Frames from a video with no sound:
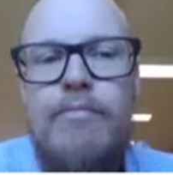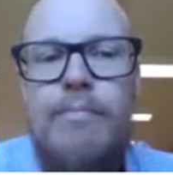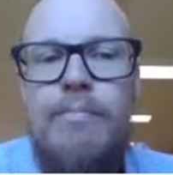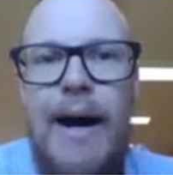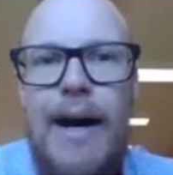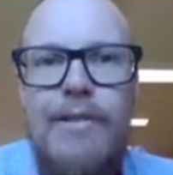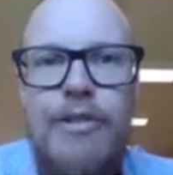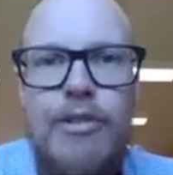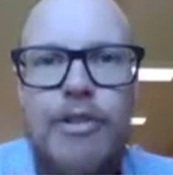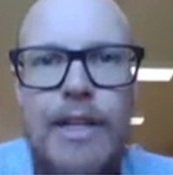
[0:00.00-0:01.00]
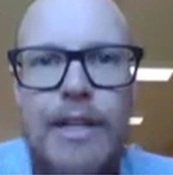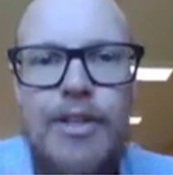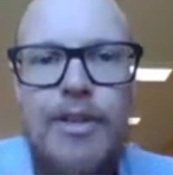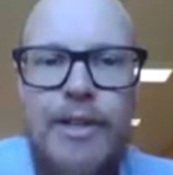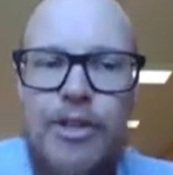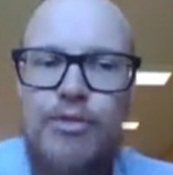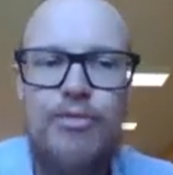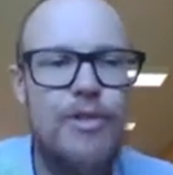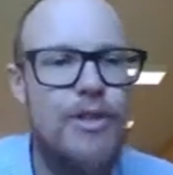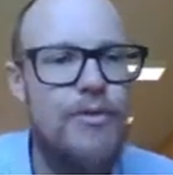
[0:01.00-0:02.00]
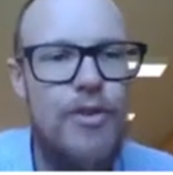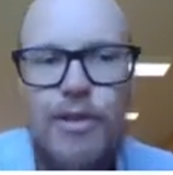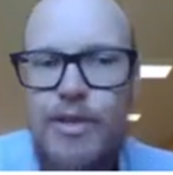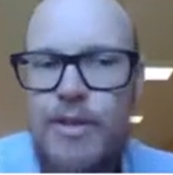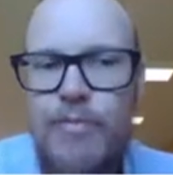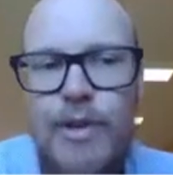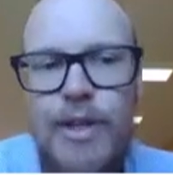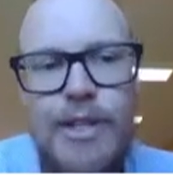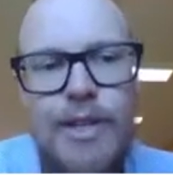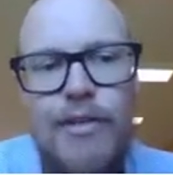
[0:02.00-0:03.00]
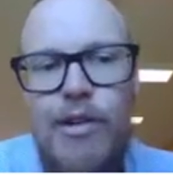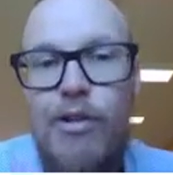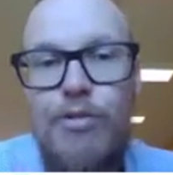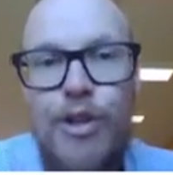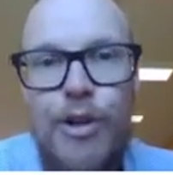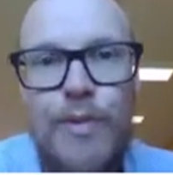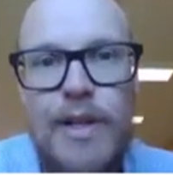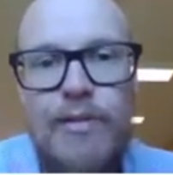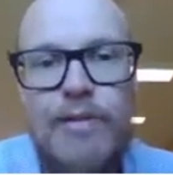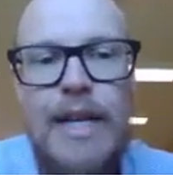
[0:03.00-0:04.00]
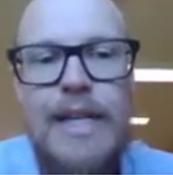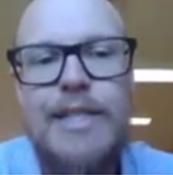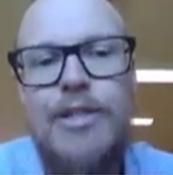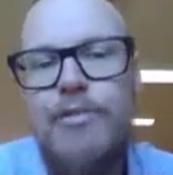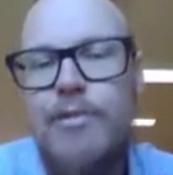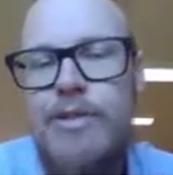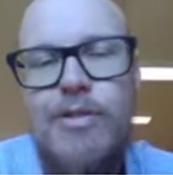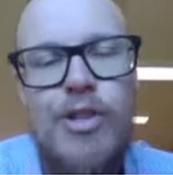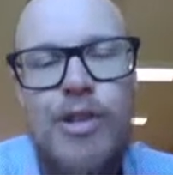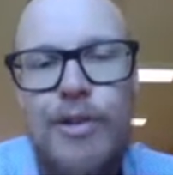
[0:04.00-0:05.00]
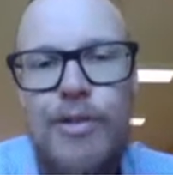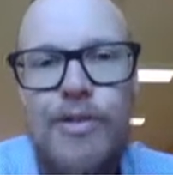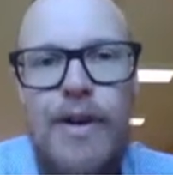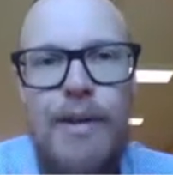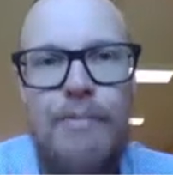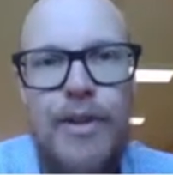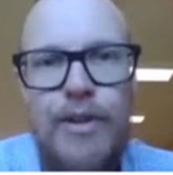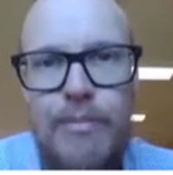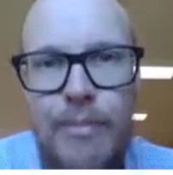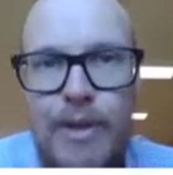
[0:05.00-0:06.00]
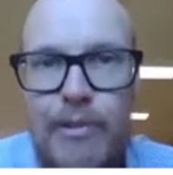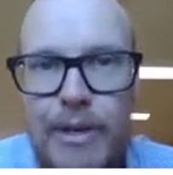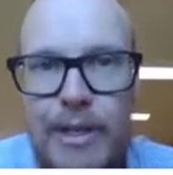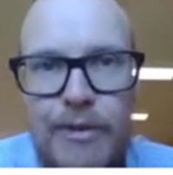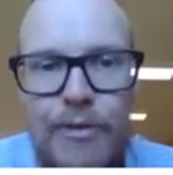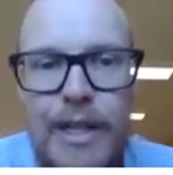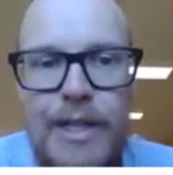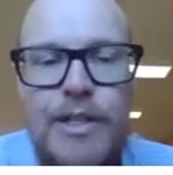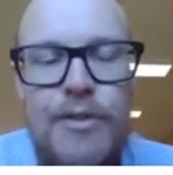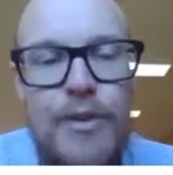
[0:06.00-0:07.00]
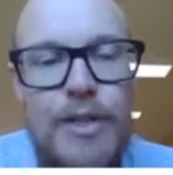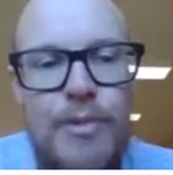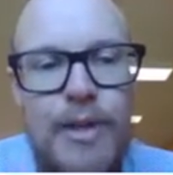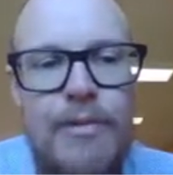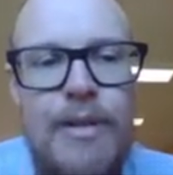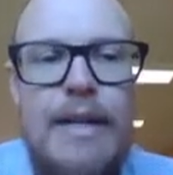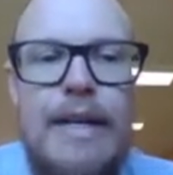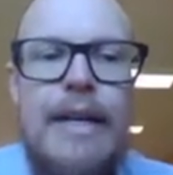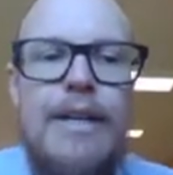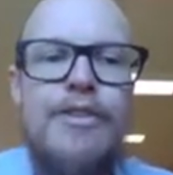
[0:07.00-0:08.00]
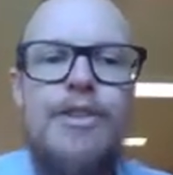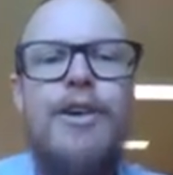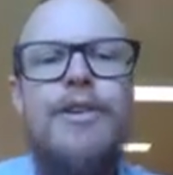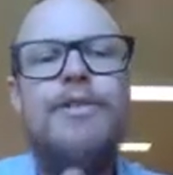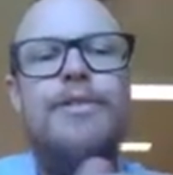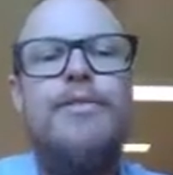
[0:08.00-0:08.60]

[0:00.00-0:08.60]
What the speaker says: but you need to make sure that you've got some reasoning. I'll show one answer, and but there are many different answers for this one. So